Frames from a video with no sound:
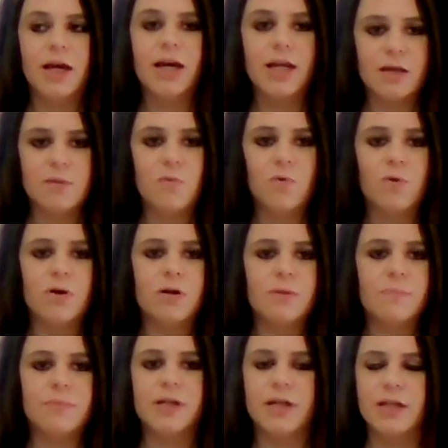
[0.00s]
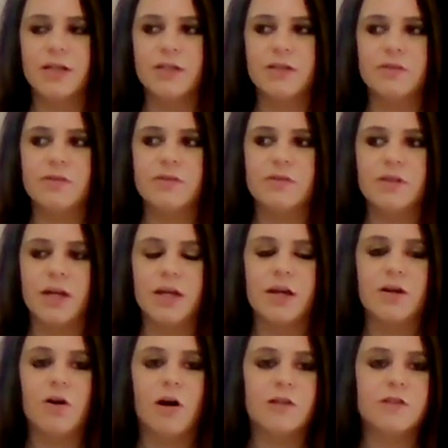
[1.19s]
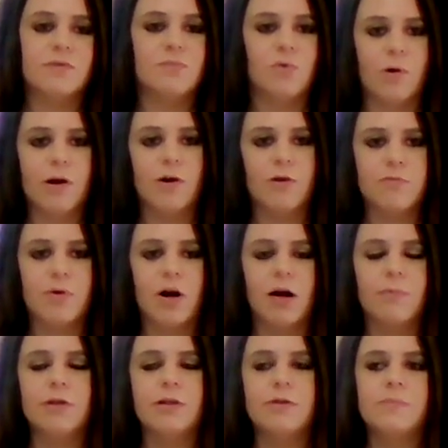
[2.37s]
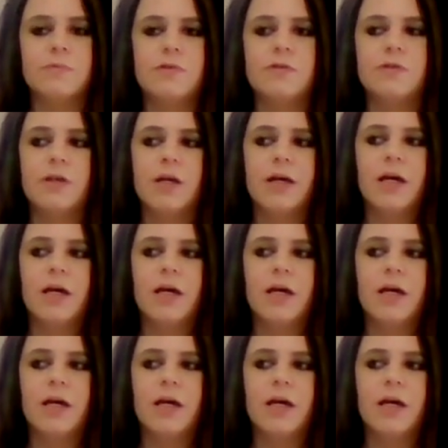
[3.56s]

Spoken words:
anymore because it can cause more health problems.